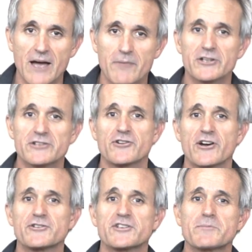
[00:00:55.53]
I'm going to try
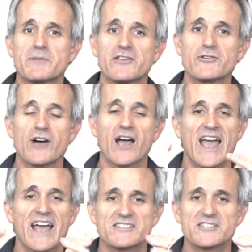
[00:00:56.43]
to explain you
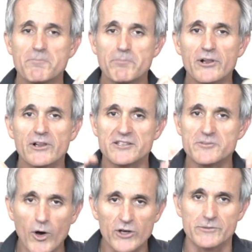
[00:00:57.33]
as simple as
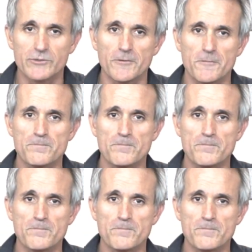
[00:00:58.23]
possible